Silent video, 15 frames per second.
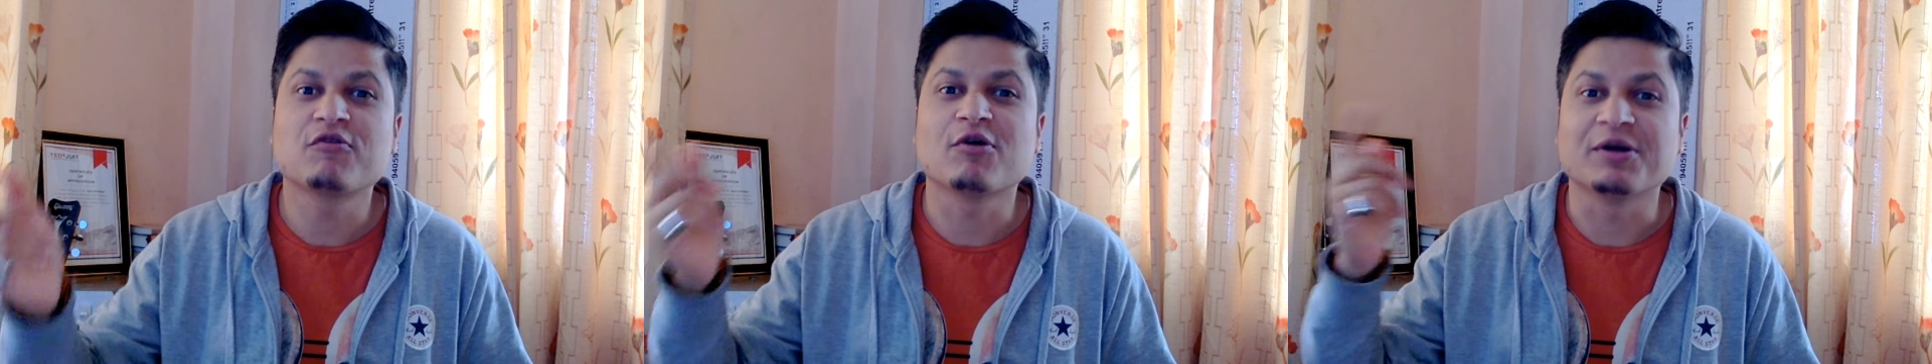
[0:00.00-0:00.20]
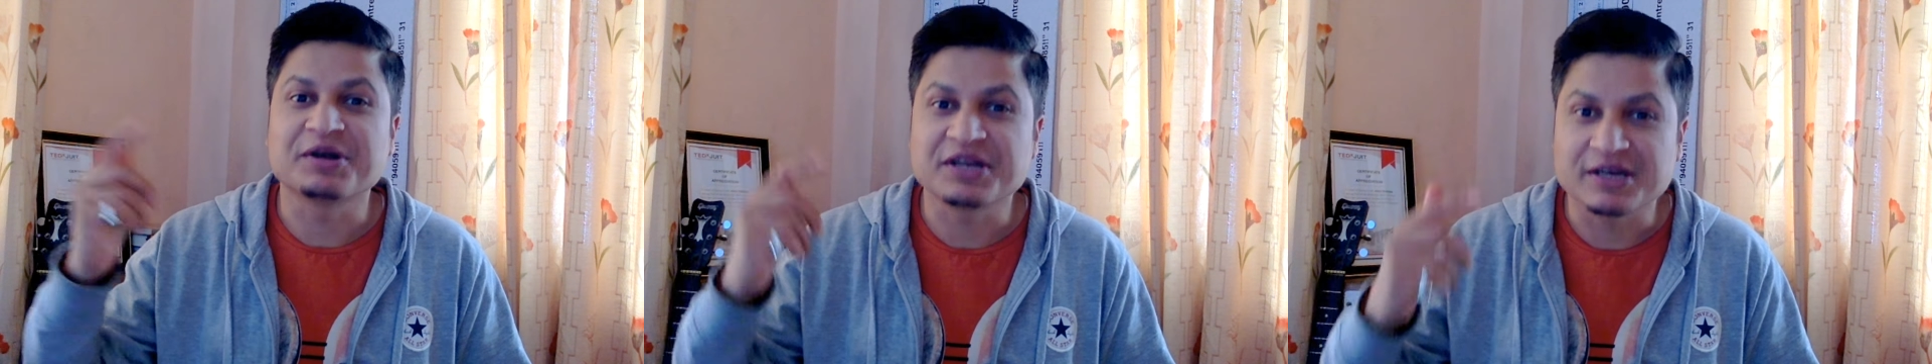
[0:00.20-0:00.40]

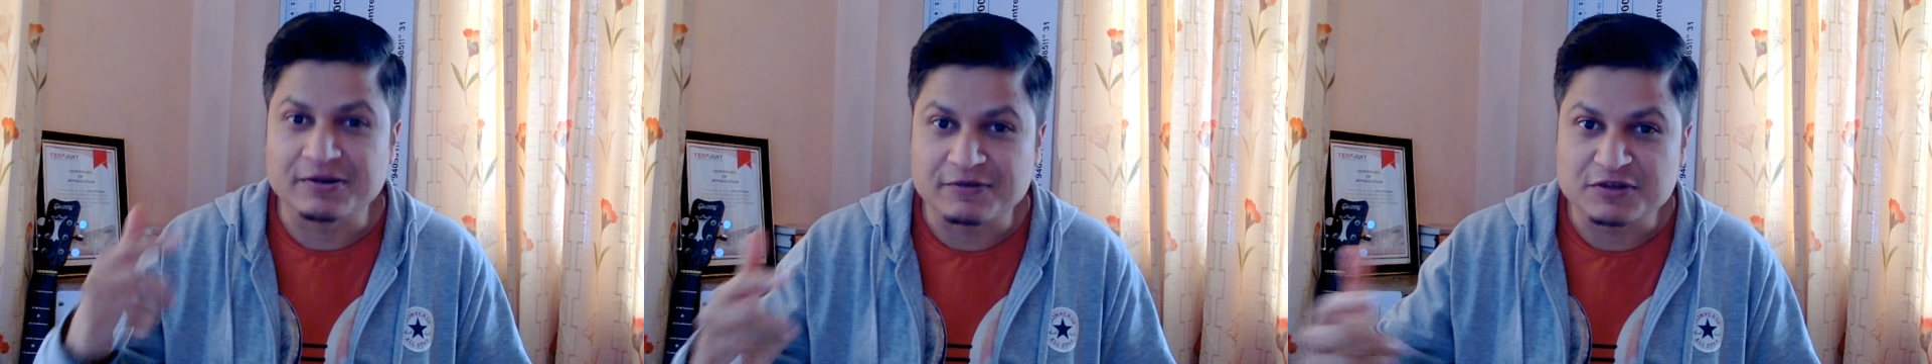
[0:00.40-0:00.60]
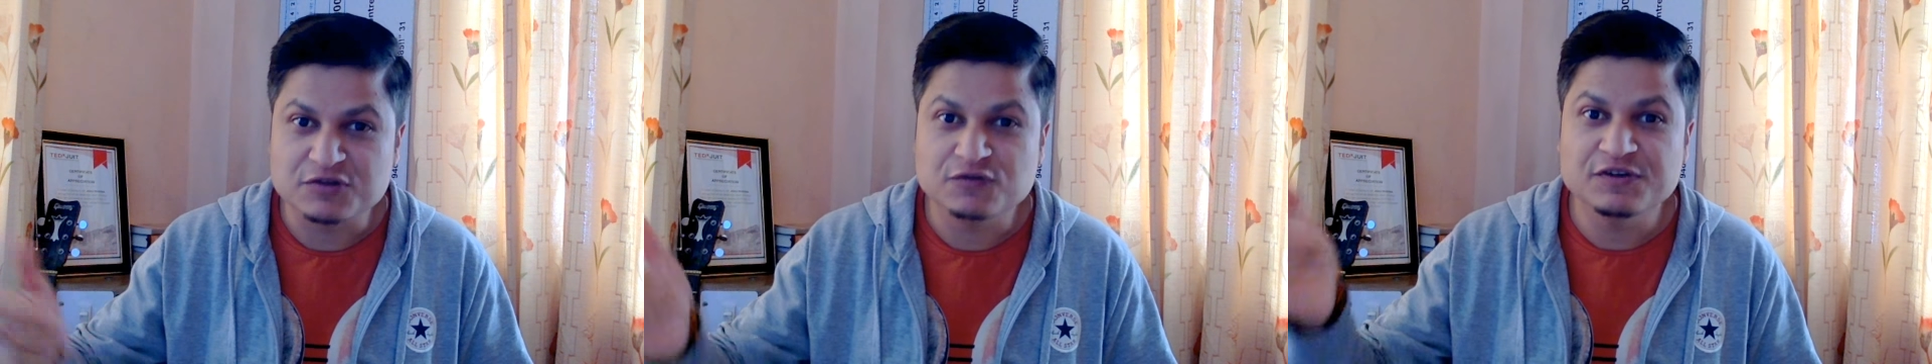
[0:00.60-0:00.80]

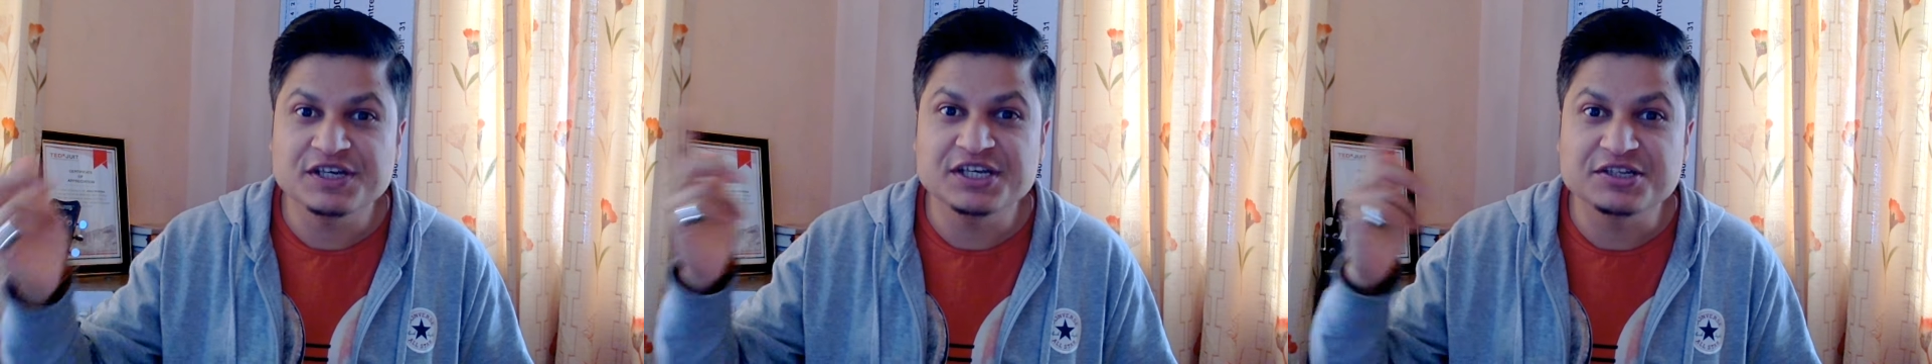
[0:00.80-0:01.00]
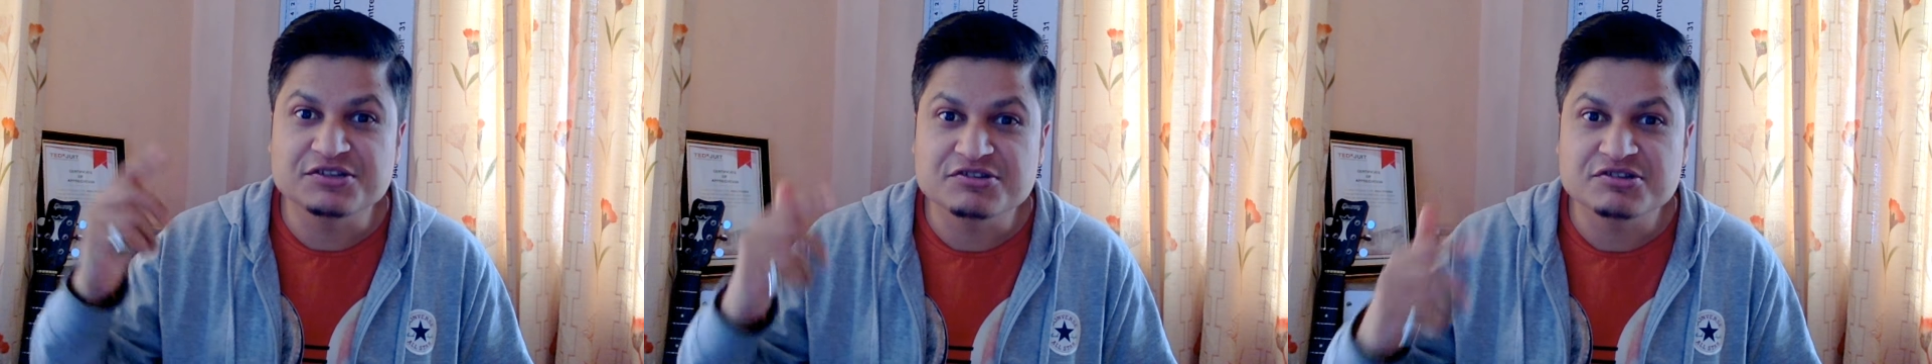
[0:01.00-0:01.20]
continuous
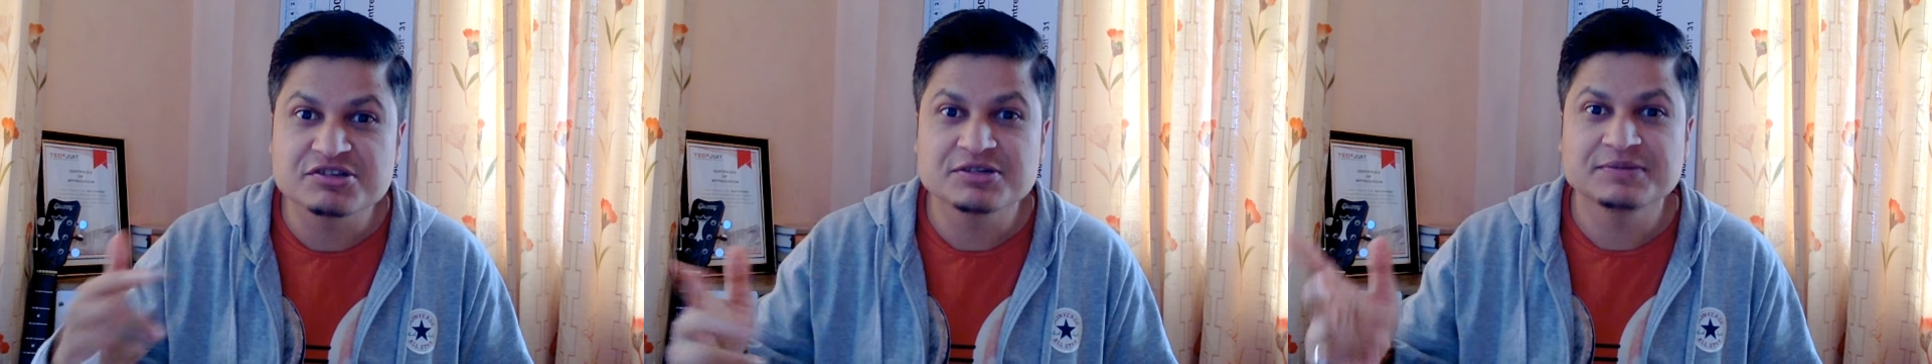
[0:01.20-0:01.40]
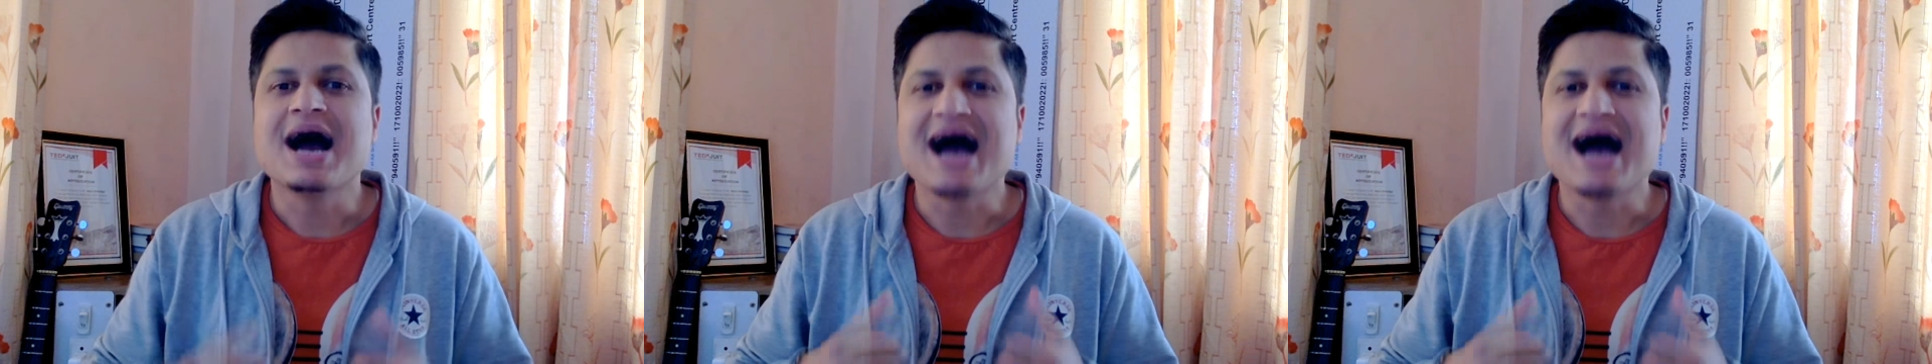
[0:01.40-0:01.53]
feeds.